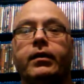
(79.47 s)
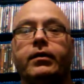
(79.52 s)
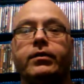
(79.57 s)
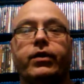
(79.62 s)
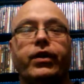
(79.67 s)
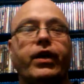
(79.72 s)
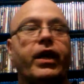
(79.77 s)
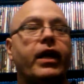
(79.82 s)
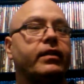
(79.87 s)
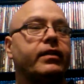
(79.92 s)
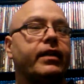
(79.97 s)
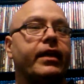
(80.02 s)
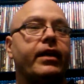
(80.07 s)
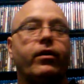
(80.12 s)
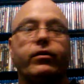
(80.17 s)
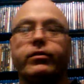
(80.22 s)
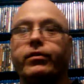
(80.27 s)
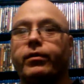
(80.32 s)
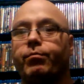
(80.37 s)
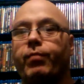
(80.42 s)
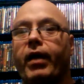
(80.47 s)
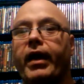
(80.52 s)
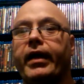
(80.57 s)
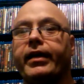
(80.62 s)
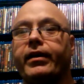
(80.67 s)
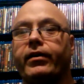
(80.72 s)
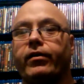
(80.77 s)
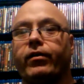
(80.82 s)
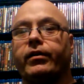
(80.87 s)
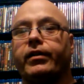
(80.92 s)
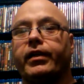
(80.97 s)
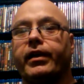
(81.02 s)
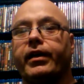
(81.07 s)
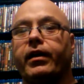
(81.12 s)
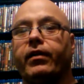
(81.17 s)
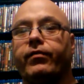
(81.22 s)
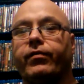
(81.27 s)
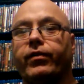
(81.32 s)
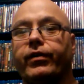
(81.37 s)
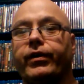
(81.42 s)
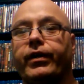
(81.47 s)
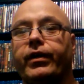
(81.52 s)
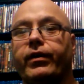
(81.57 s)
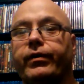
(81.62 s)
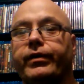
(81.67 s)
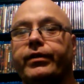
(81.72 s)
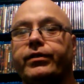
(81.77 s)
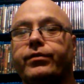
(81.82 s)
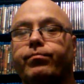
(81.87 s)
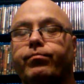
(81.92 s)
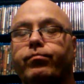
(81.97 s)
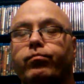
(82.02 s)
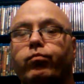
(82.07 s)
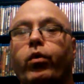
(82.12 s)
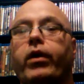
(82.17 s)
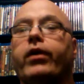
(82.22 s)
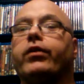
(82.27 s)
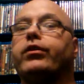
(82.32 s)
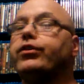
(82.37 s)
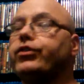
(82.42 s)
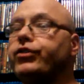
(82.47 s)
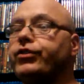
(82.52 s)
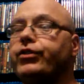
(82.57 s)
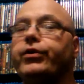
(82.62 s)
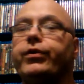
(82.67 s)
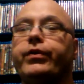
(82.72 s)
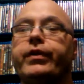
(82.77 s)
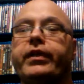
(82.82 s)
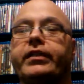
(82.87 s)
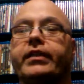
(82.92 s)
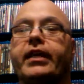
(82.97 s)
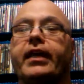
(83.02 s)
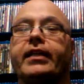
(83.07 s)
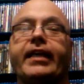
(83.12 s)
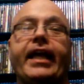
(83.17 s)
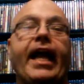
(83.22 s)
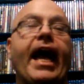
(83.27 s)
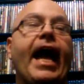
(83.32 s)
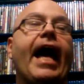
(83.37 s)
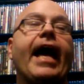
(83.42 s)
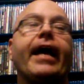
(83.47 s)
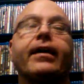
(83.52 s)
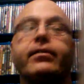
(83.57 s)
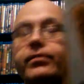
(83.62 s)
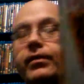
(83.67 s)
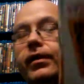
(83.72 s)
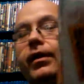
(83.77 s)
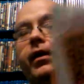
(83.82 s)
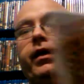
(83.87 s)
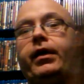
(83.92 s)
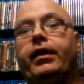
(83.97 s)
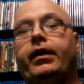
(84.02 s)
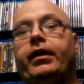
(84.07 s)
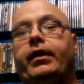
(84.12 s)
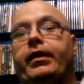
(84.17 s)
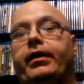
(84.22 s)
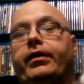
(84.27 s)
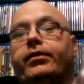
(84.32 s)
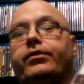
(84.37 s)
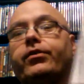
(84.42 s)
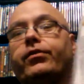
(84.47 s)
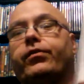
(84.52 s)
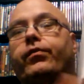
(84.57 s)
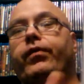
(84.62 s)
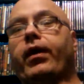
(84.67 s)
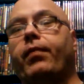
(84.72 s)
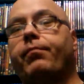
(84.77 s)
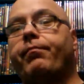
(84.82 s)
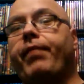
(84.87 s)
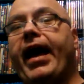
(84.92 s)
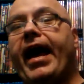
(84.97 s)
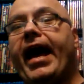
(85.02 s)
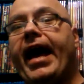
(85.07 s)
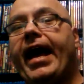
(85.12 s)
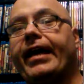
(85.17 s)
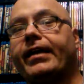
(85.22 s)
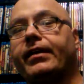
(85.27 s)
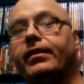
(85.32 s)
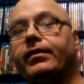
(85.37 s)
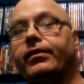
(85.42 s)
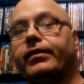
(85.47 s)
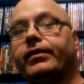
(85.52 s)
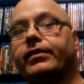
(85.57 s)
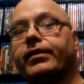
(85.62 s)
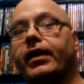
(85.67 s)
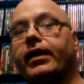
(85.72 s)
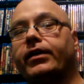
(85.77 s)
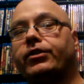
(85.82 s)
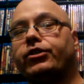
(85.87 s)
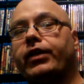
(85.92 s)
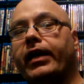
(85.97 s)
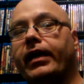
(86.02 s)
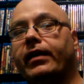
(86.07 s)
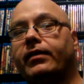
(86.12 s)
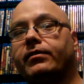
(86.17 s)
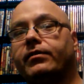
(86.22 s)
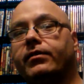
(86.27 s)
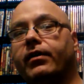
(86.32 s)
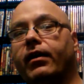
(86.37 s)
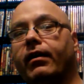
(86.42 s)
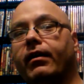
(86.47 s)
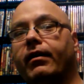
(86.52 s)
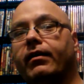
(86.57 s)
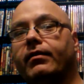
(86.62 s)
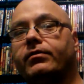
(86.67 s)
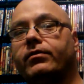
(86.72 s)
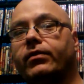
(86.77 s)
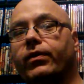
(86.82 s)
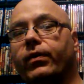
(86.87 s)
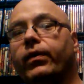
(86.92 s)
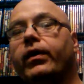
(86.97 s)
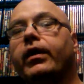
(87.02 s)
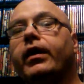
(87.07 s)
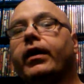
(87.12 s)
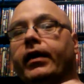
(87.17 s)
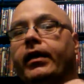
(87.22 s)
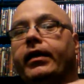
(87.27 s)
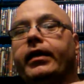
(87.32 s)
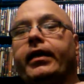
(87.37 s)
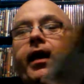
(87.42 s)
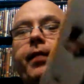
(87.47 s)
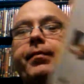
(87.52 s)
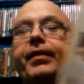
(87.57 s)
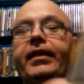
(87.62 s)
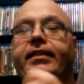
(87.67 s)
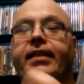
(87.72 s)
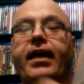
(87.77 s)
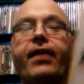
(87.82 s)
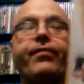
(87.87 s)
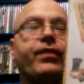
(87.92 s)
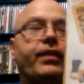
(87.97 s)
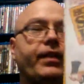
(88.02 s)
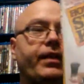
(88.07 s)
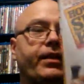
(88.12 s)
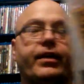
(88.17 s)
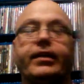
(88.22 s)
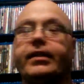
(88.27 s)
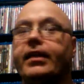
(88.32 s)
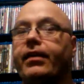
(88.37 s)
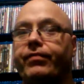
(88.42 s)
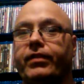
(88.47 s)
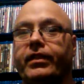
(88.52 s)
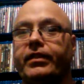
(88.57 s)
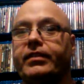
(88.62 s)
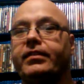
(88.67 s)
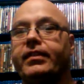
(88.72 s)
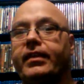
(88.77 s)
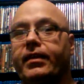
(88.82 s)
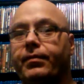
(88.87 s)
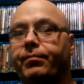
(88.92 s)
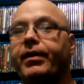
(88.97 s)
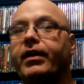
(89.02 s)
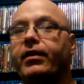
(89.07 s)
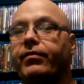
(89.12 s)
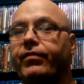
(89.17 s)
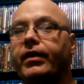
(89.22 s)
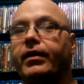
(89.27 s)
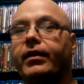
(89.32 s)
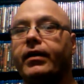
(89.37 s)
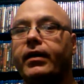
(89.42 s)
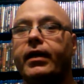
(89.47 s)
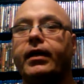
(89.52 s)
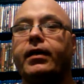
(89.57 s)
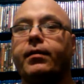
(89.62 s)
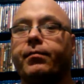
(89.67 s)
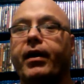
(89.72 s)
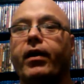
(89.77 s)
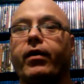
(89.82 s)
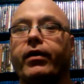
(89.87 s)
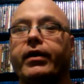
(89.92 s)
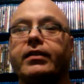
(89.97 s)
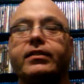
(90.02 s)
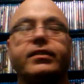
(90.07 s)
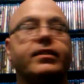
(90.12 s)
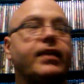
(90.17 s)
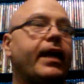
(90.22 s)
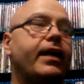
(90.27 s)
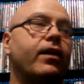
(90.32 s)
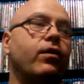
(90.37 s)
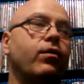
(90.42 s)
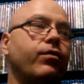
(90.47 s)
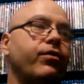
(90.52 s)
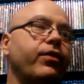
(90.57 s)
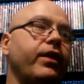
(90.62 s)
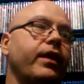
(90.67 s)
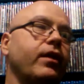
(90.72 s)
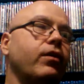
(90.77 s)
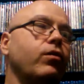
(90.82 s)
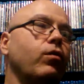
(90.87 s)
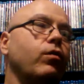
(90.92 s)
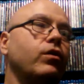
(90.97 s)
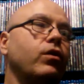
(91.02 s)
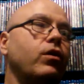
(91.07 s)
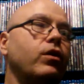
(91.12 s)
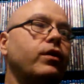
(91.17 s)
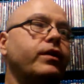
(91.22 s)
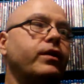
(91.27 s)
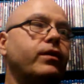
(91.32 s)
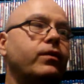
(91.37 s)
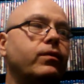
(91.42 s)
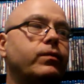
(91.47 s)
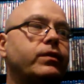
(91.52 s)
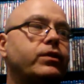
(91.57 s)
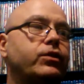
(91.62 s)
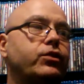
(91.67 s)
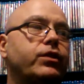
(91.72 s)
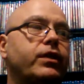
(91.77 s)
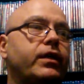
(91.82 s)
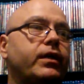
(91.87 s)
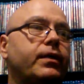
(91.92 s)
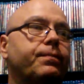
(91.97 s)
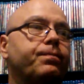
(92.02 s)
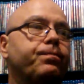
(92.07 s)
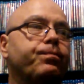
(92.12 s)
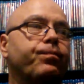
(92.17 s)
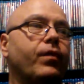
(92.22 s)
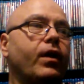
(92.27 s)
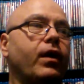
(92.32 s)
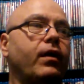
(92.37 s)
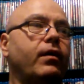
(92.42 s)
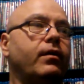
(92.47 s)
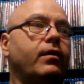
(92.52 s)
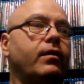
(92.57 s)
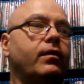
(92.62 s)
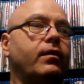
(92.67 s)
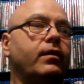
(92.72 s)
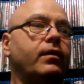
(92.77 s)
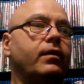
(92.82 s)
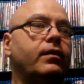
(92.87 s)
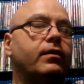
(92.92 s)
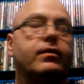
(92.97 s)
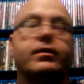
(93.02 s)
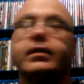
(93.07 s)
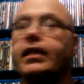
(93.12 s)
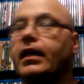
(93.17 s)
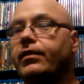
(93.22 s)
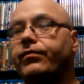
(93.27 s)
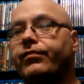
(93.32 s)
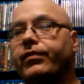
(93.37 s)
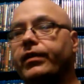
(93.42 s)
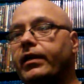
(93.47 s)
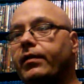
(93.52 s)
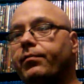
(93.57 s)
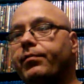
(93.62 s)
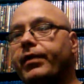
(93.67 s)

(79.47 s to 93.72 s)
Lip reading: So you got the character of Mike here on the cover. He's wearing a suit. He's got the axe. You turn around back. He's got a chainsaw. So yeah, I mean, definitely you can definitely see a bit of an American Psycho thing going on here, which is kind of funny.